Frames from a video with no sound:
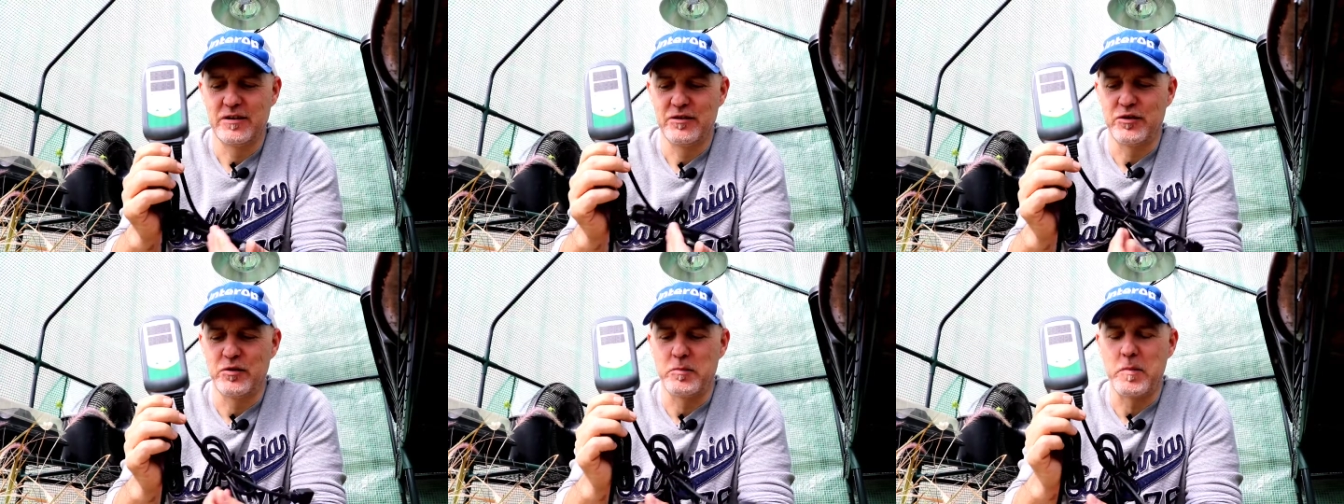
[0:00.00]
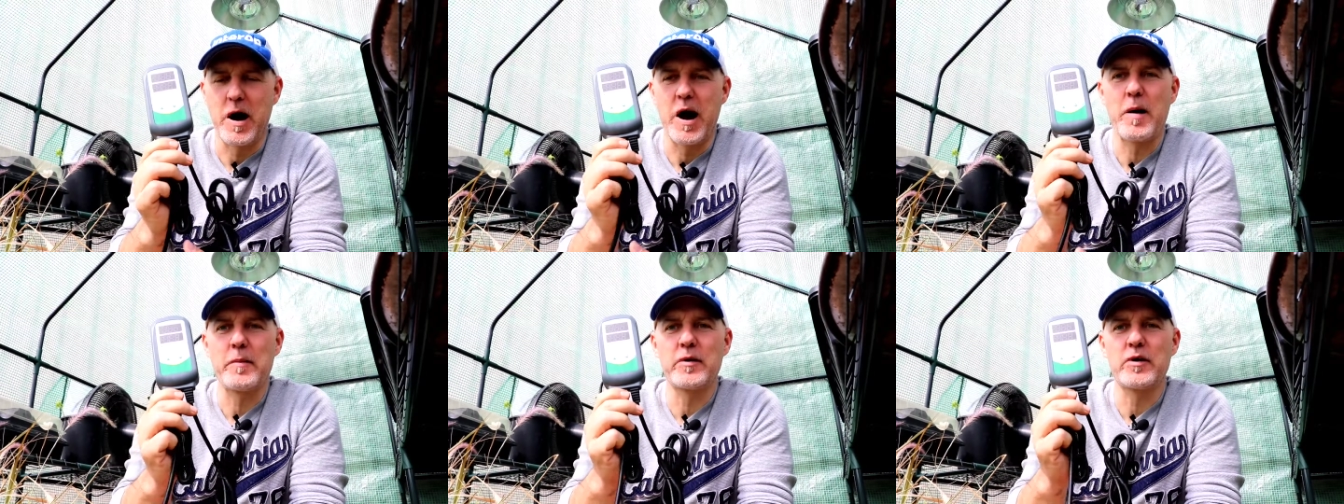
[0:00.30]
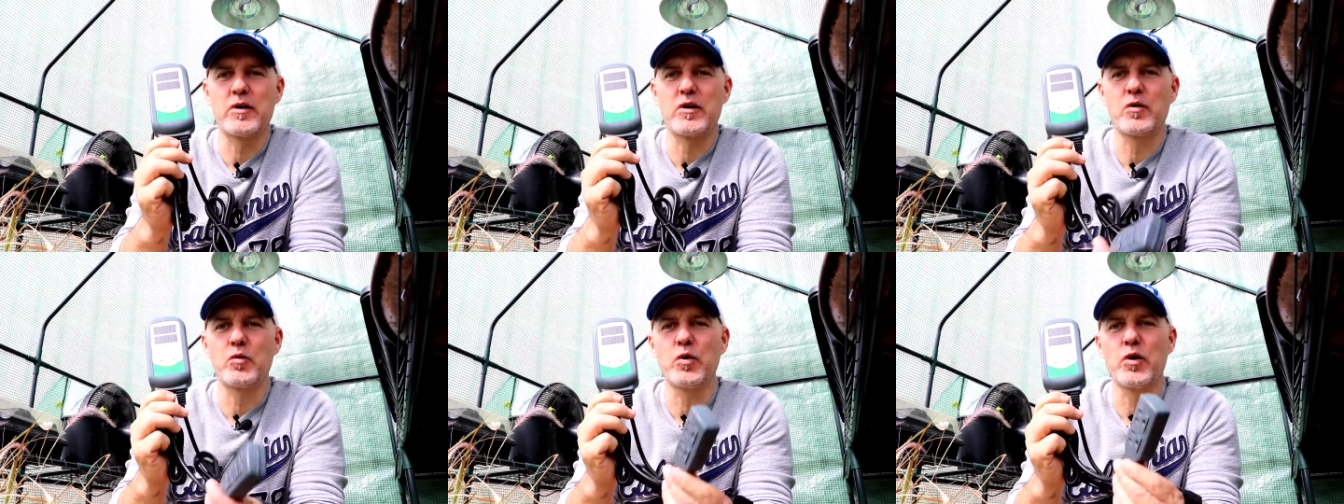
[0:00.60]

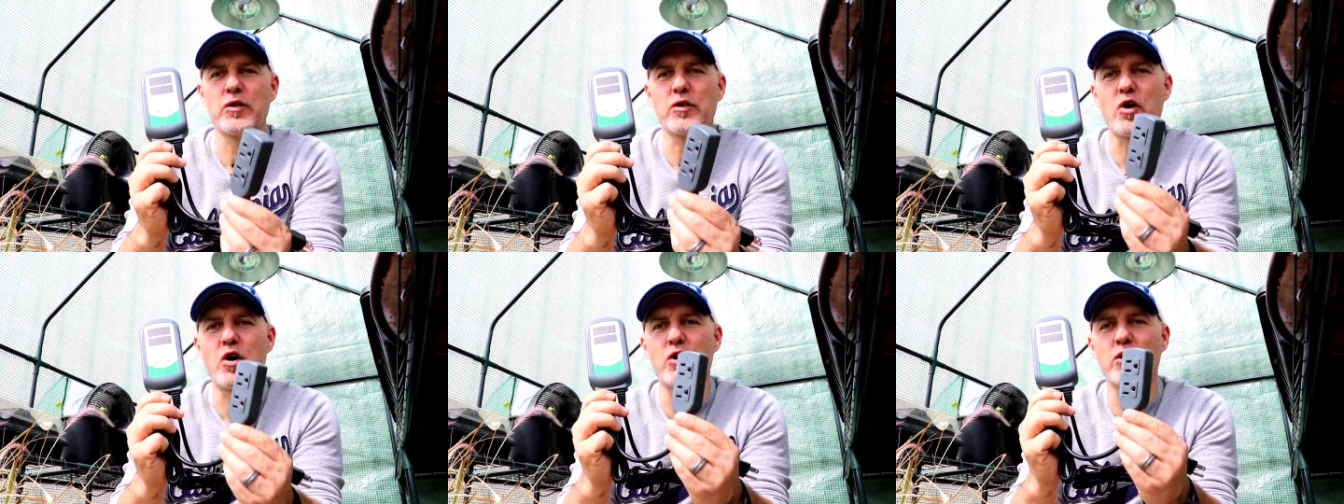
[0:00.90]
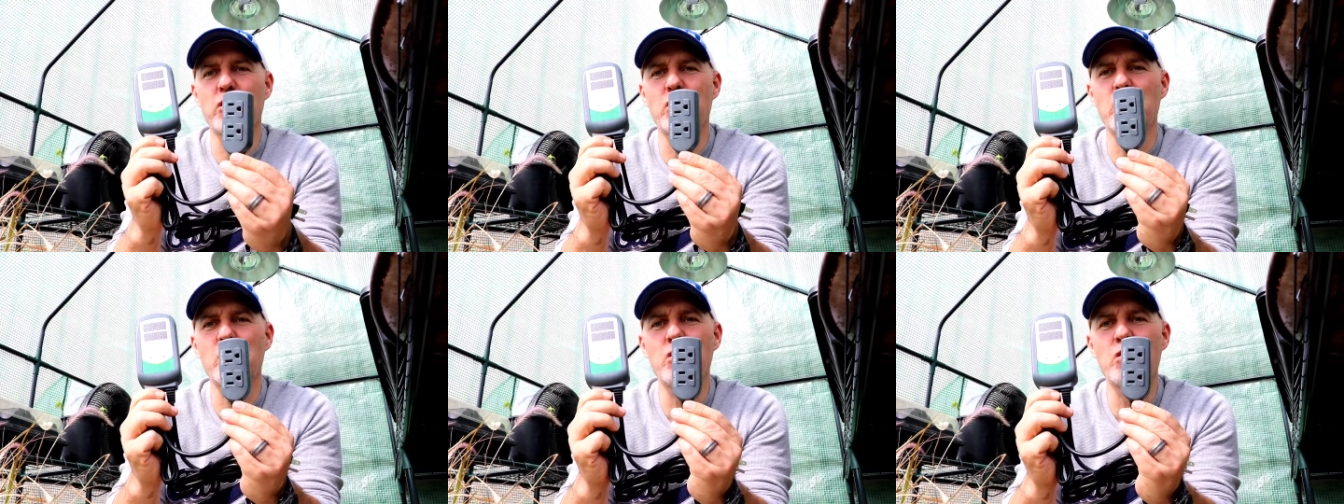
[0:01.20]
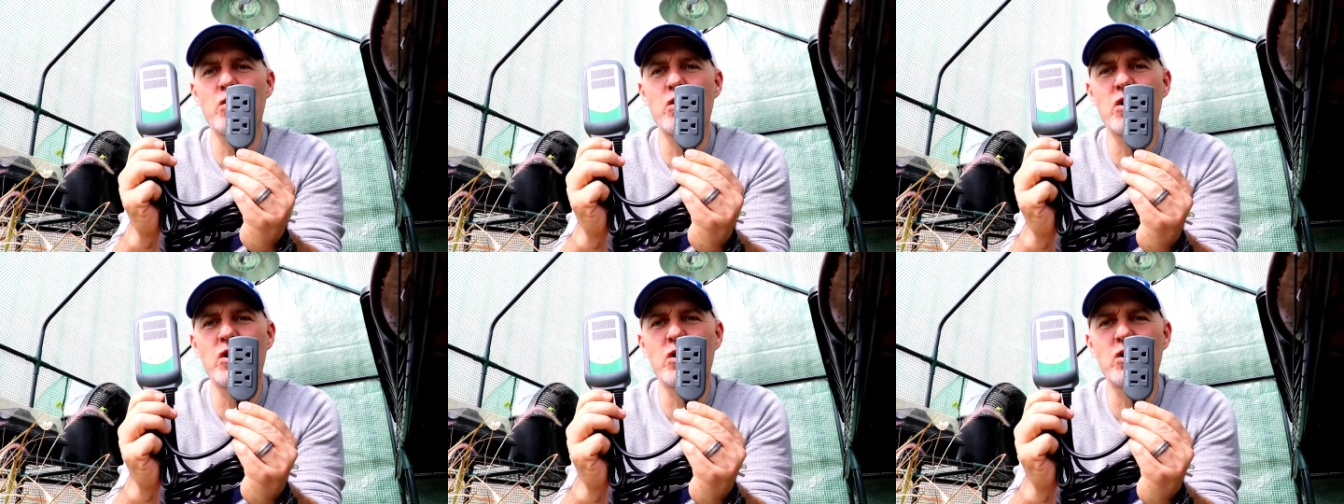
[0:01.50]
thermometer with
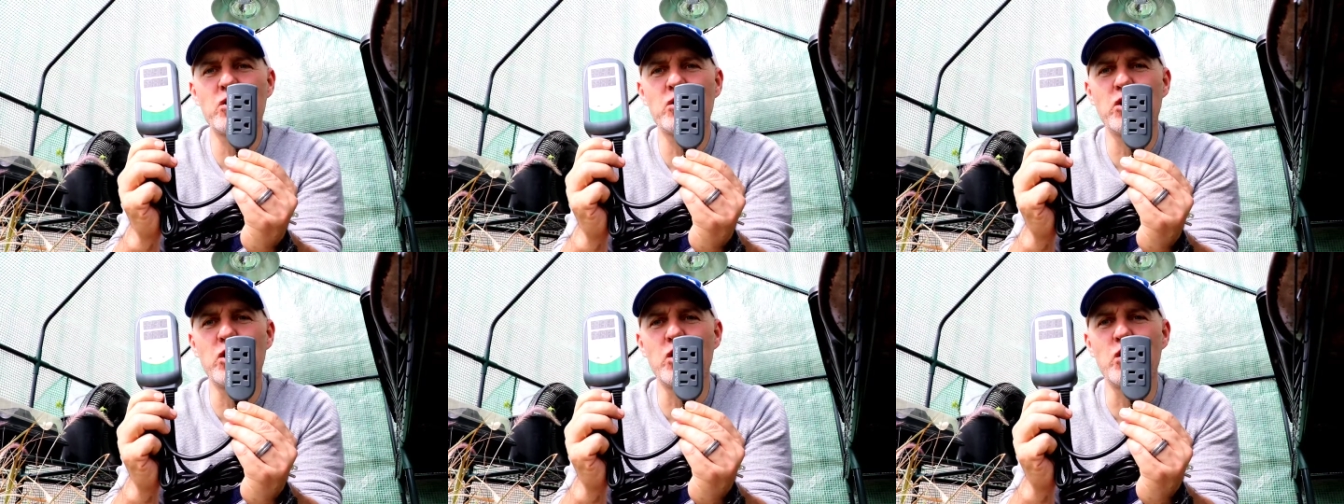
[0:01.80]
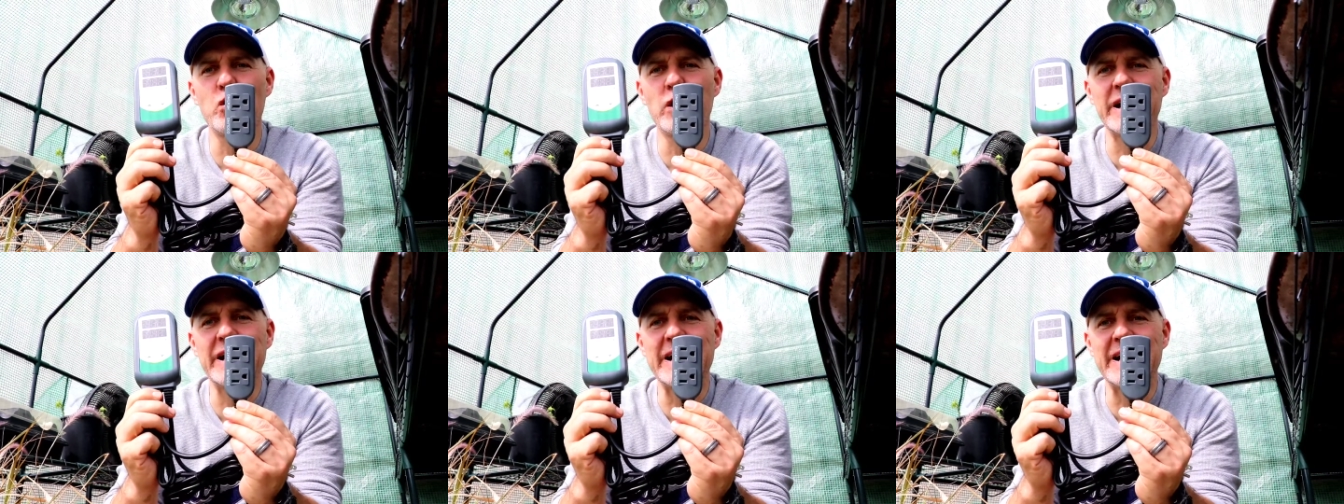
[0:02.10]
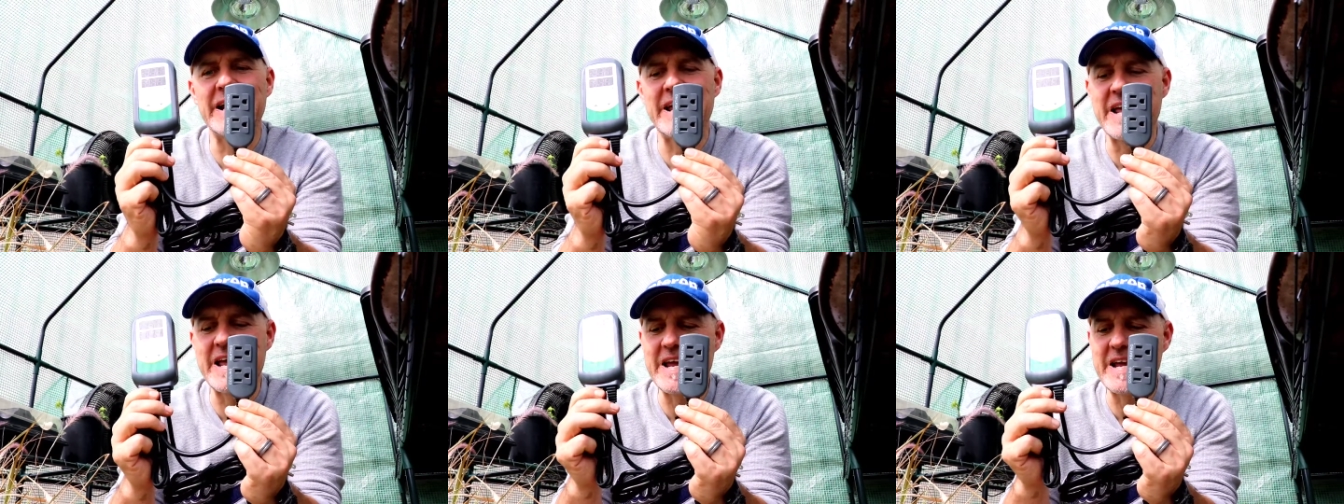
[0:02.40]
auto cooling
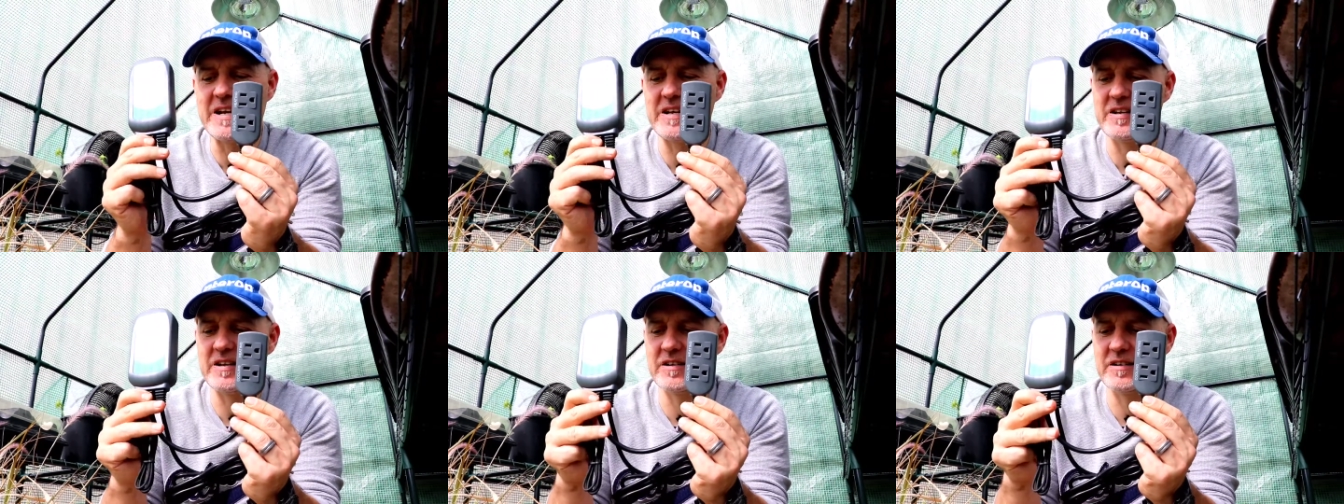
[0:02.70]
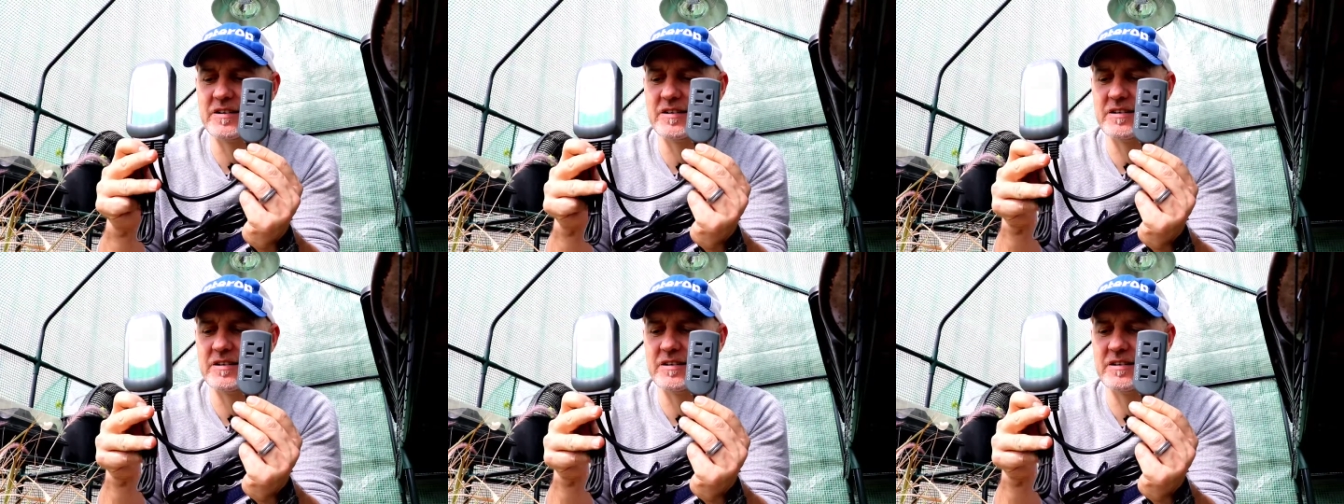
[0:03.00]
and heat.